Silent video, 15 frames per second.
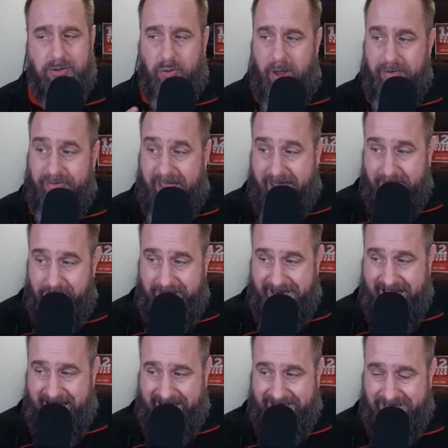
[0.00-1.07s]
So I've got to
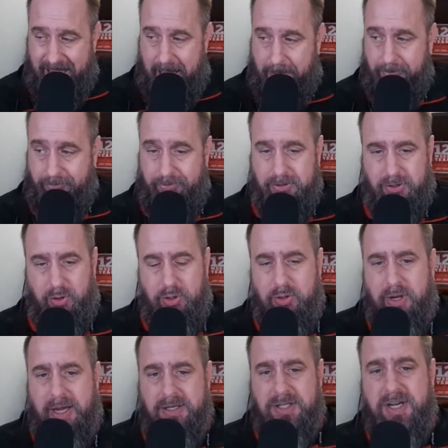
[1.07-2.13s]
be on top of it so you
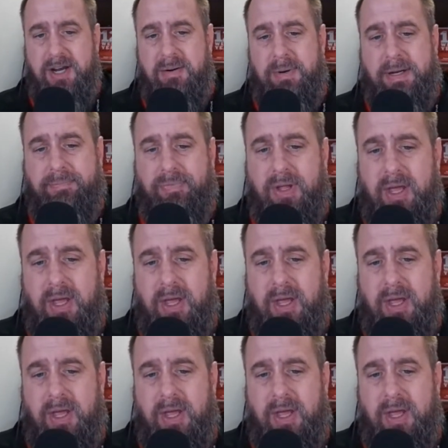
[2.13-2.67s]
guys hear me.